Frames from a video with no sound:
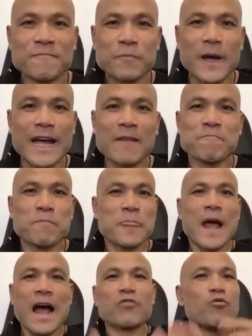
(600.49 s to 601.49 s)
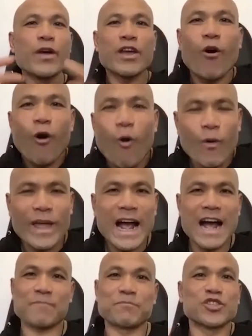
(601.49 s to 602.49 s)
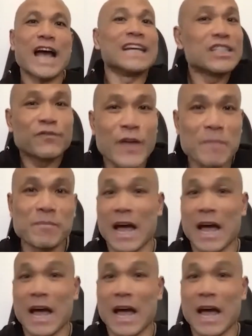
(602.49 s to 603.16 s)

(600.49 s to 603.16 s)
Okay, and we always have Chinese film like